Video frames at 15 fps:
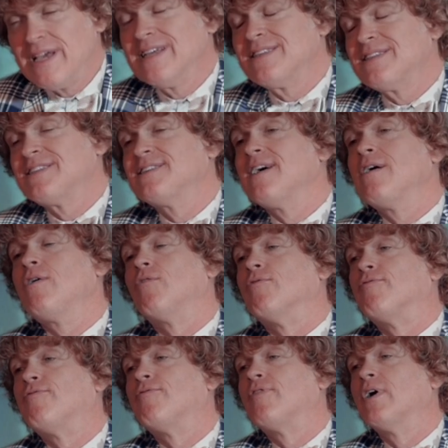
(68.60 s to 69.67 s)

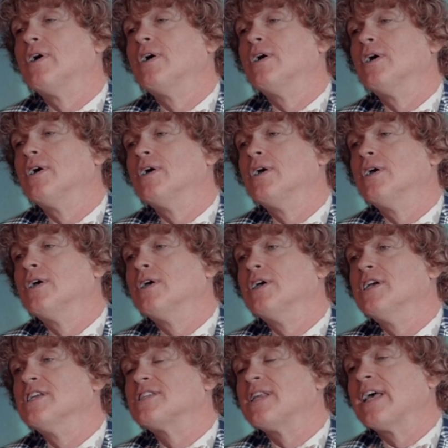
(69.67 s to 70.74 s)
itself
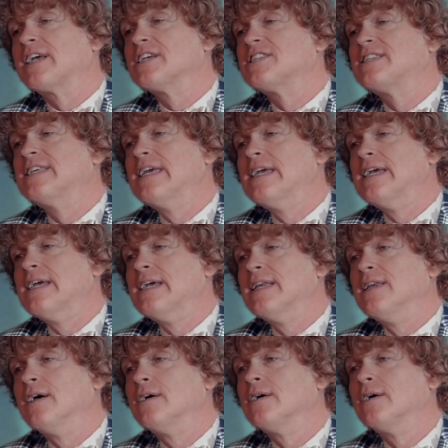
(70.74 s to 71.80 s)
is like a
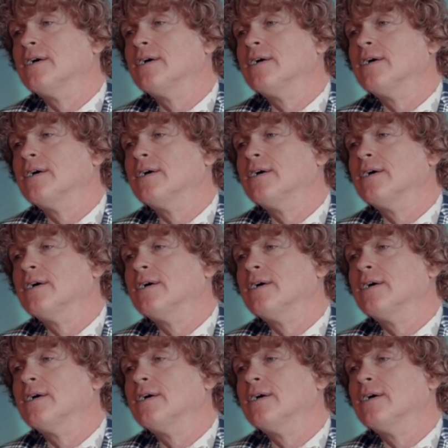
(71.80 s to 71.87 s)
seed